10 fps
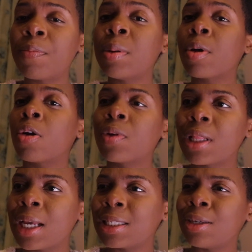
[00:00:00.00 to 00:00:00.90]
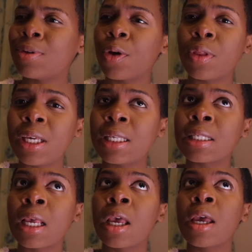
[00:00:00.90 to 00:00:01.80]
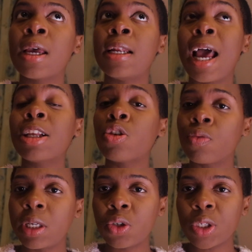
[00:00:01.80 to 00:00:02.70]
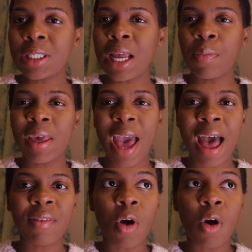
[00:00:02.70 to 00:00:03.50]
People are realizing, you know, these natural resources that we have